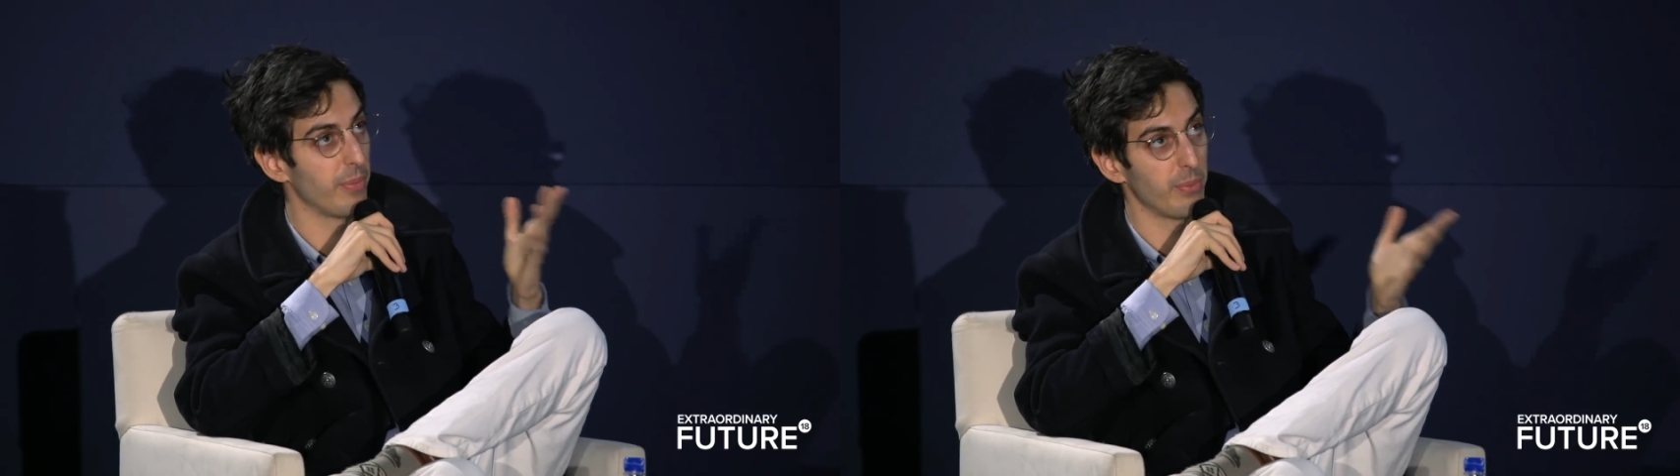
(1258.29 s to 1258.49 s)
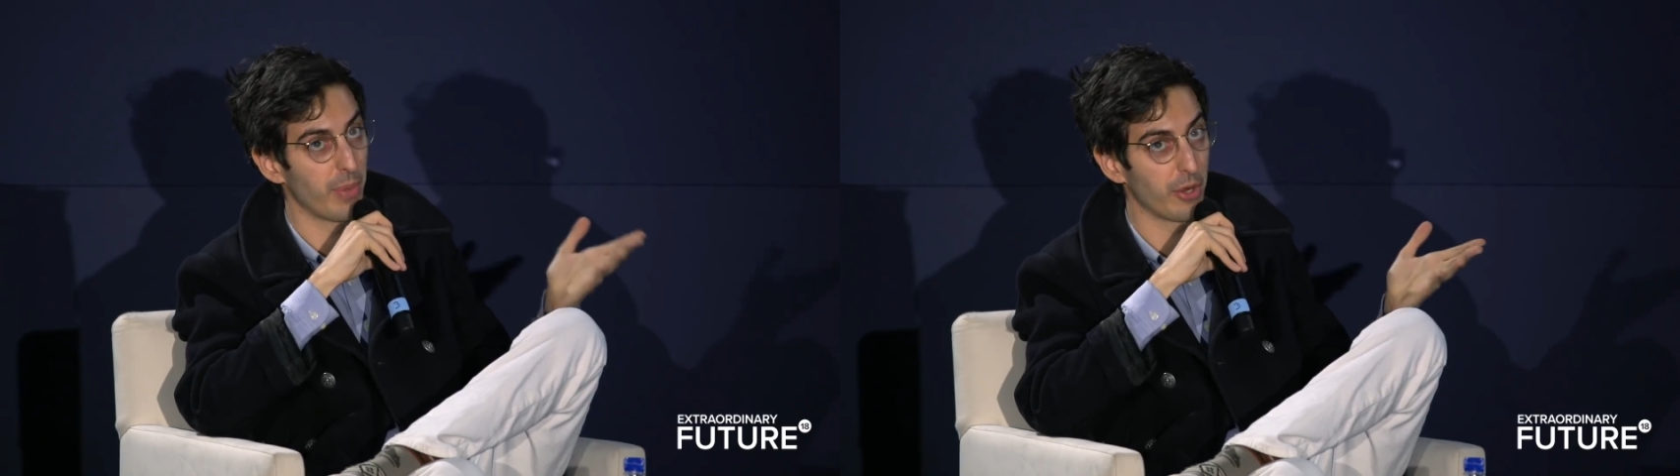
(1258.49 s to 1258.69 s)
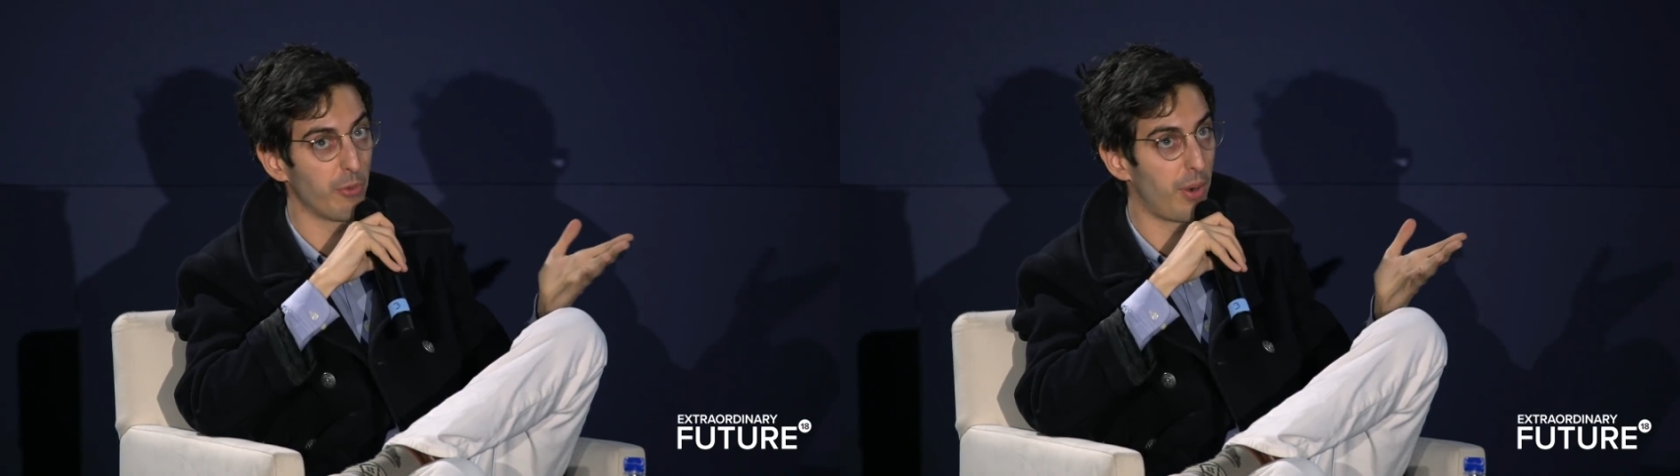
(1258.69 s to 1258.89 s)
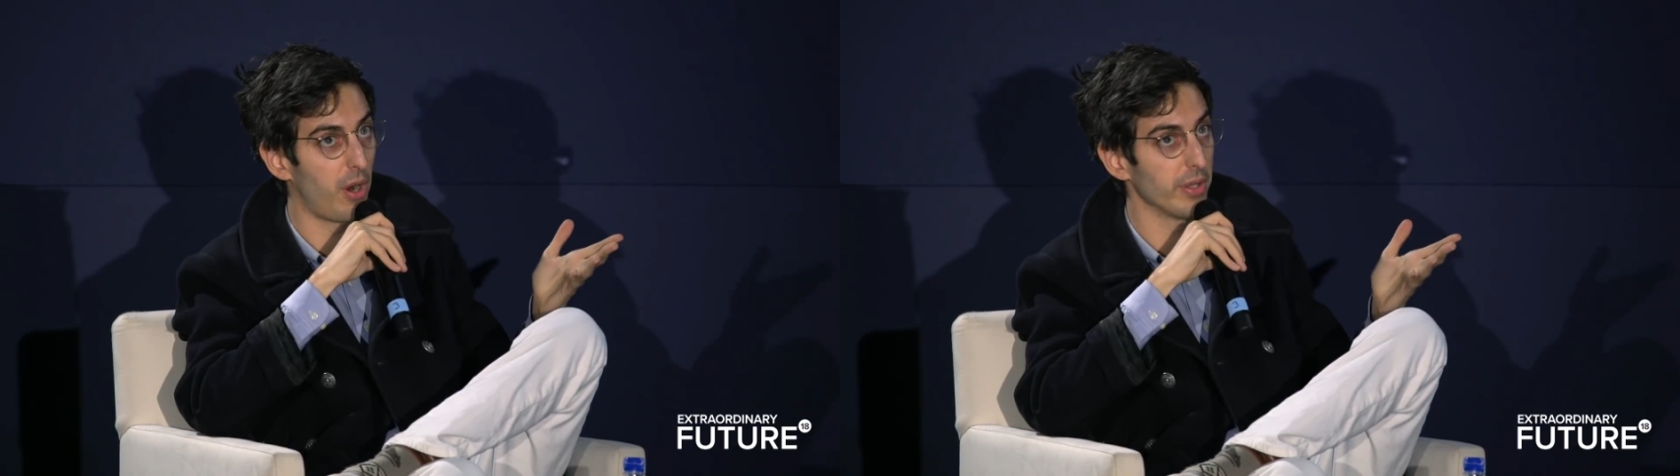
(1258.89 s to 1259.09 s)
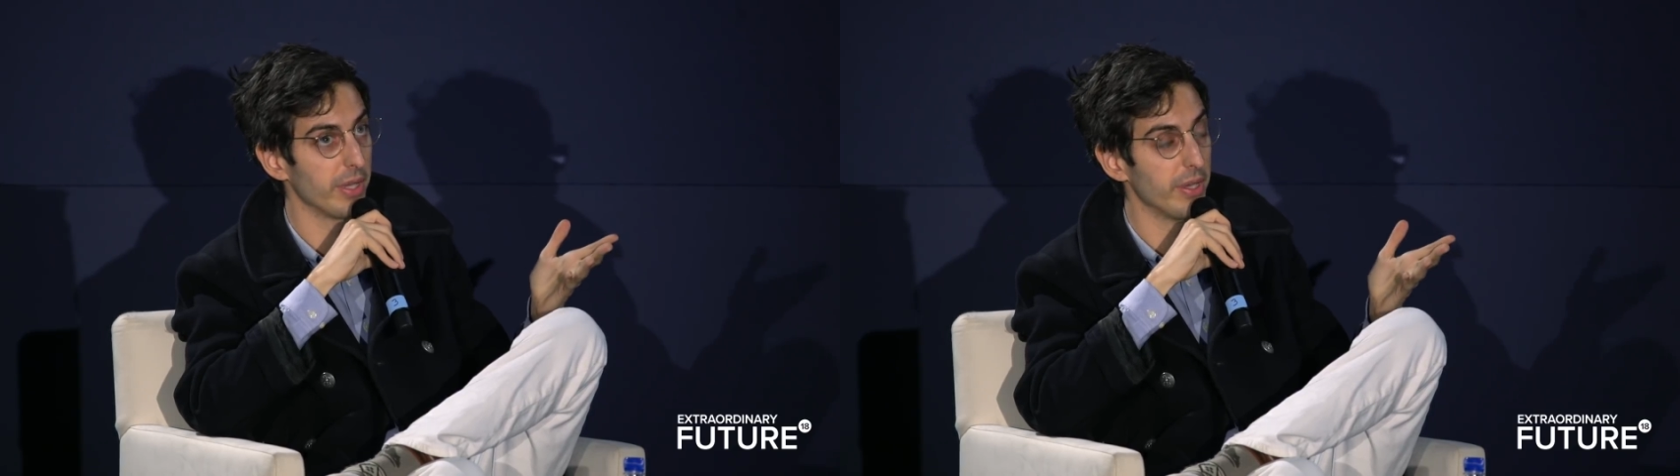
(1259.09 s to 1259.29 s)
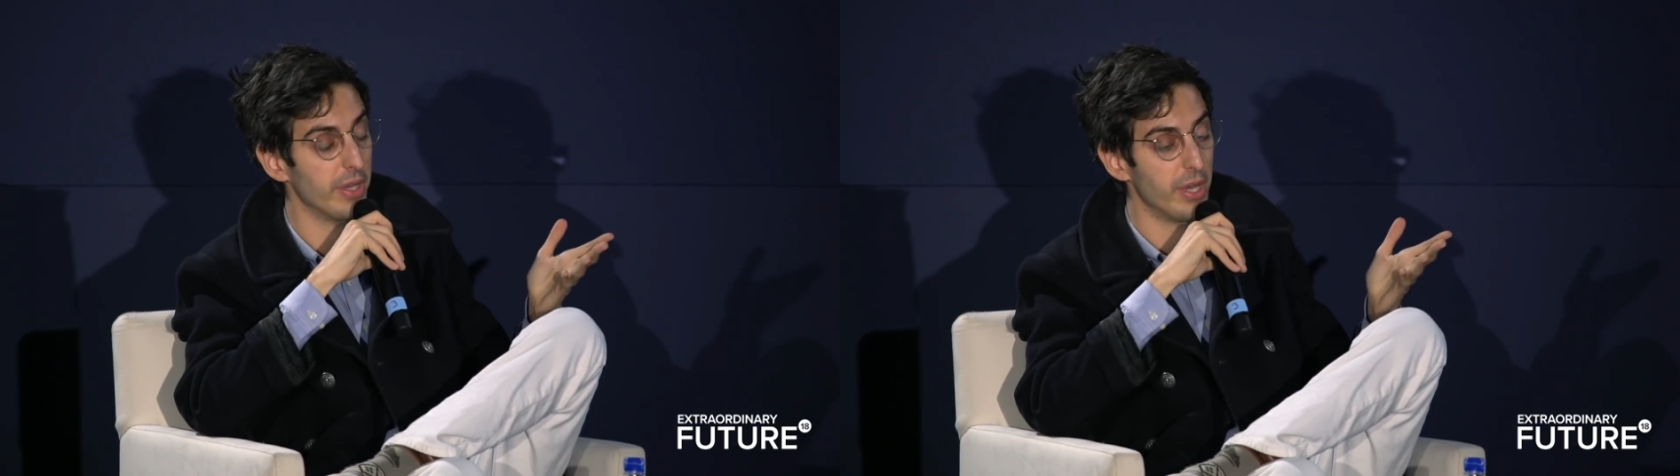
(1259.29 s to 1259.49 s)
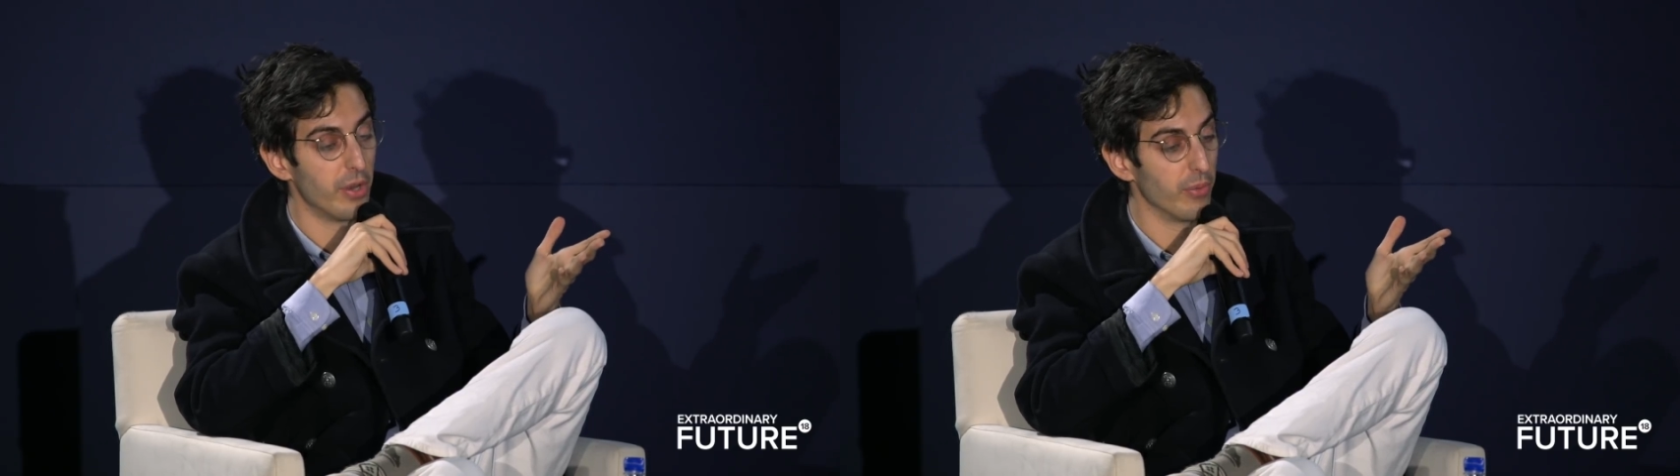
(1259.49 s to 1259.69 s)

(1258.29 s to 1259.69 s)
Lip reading: I mean, Michael Pollan